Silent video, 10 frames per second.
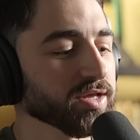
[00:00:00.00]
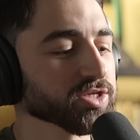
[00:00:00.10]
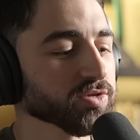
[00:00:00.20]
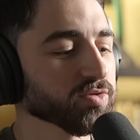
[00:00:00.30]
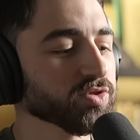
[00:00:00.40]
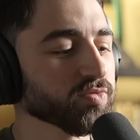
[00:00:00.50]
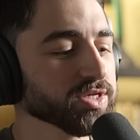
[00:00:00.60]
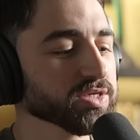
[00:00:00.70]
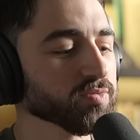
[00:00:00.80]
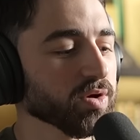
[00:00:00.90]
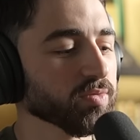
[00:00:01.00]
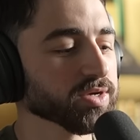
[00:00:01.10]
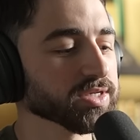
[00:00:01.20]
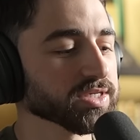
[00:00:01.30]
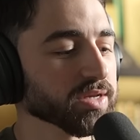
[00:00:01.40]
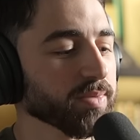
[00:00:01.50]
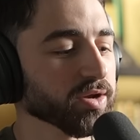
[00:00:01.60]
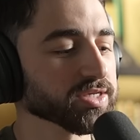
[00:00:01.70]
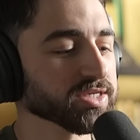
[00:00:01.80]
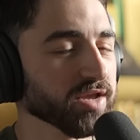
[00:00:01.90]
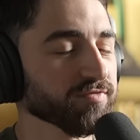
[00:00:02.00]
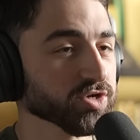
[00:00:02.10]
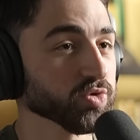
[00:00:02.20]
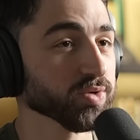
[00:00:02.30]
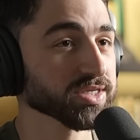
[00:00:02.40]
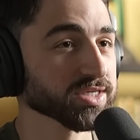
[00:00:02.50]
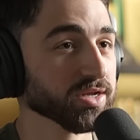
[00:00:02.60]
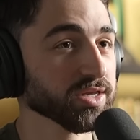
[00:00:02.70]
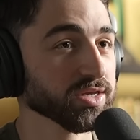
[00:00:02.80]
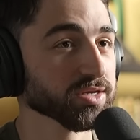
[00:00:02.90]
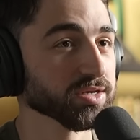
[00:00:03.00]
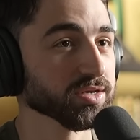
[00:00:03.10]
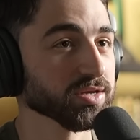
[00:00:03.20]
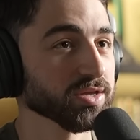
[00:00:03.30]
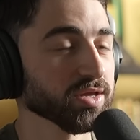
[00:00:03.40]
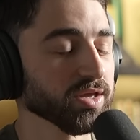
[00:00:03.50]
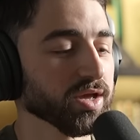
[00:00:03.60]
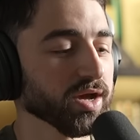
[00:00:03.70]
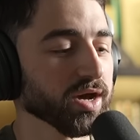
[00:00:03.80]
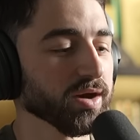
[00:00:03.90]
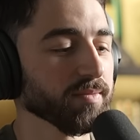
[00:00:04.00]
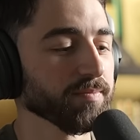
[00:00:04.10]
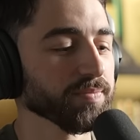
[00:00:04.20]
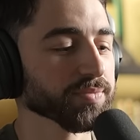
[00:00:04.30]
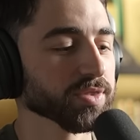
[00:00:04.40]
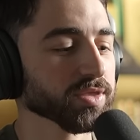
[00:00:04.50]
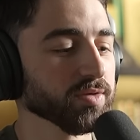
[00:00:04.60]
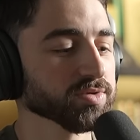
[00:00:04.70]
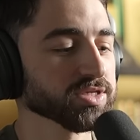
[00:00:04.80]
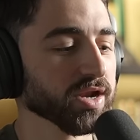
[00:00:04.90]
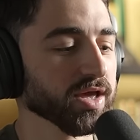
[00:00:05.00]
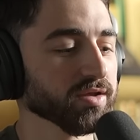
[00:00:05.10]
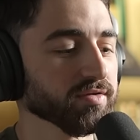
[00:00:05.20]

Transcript: so the the recent one was about a Stanford twin study. Um, it was done out